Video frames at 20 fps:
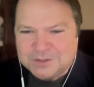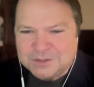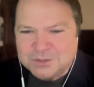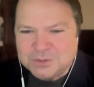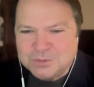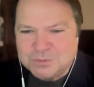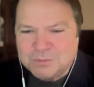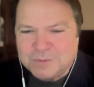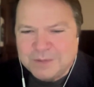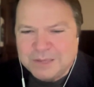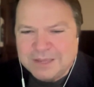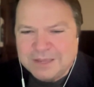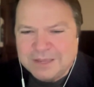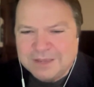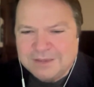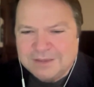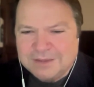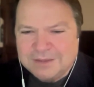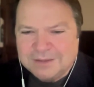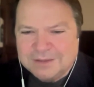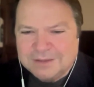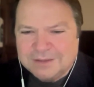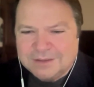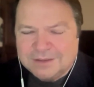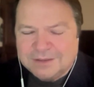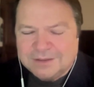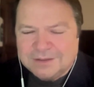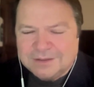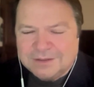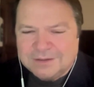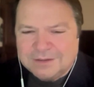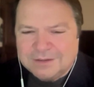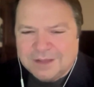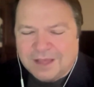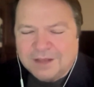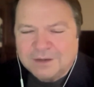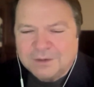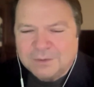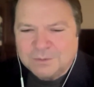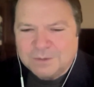to be
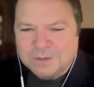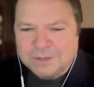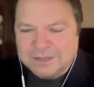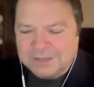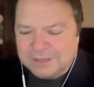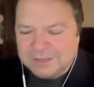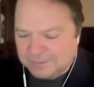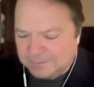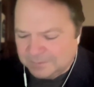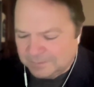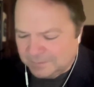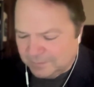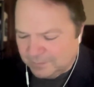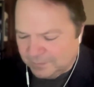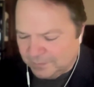not only